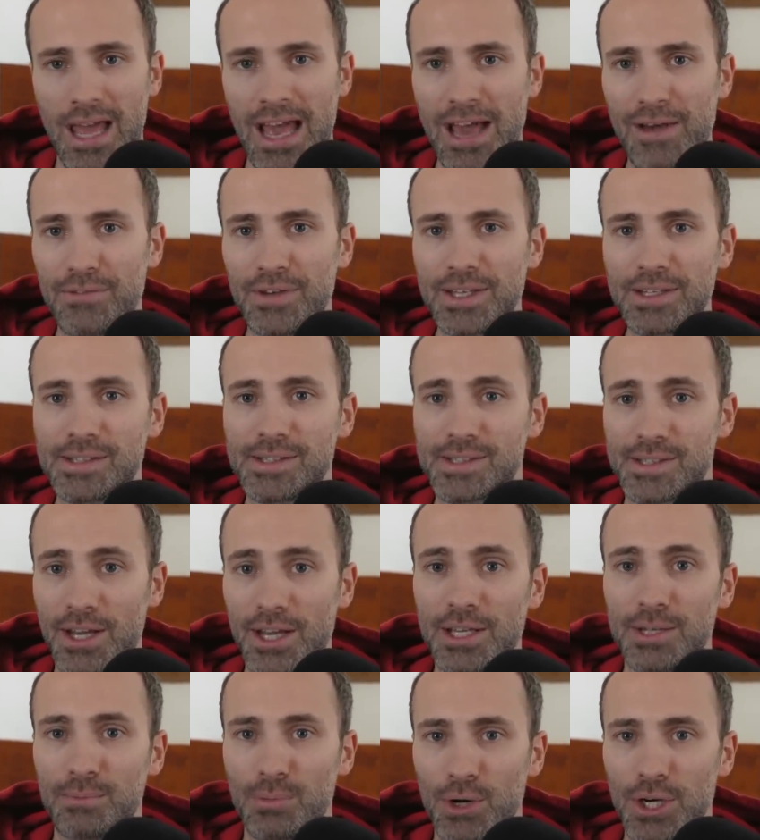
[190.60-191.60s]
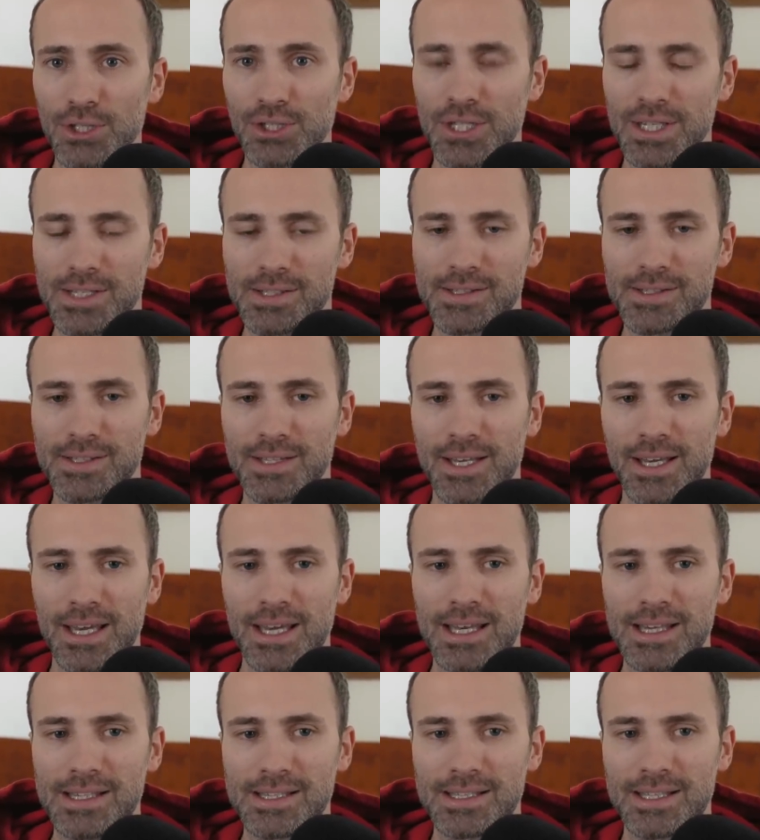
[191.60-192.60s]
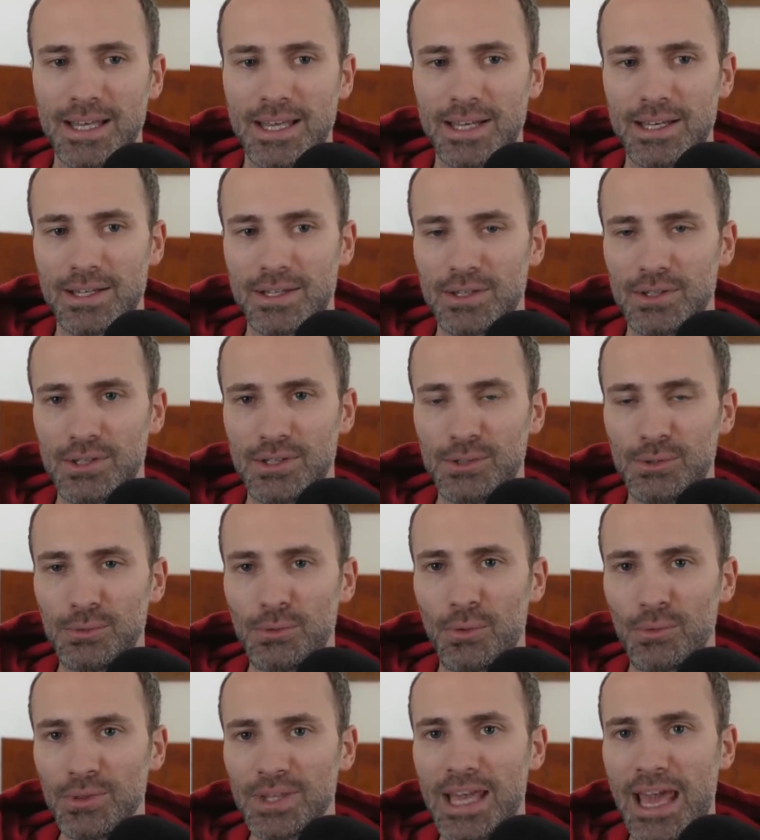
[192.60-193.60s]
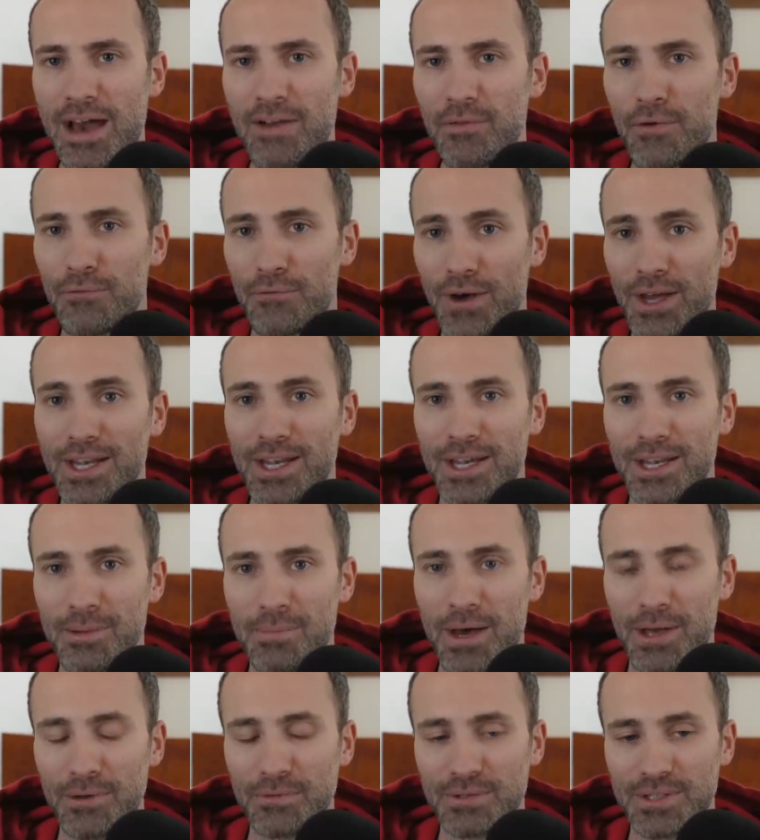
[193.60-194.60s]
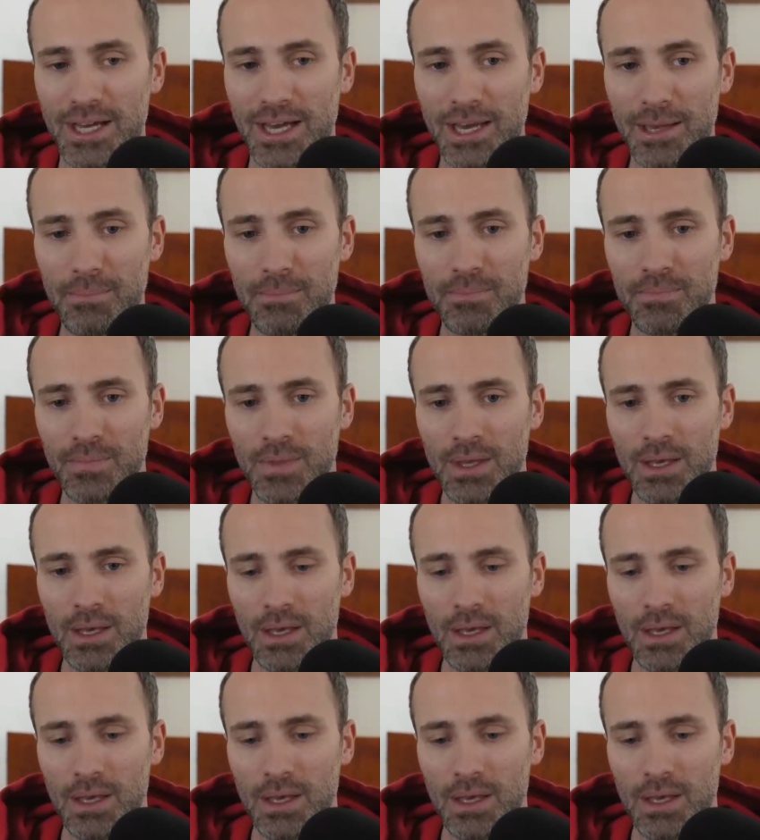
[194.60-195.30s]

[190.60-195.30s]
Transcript: having side projects is that you only have a finite amount of time.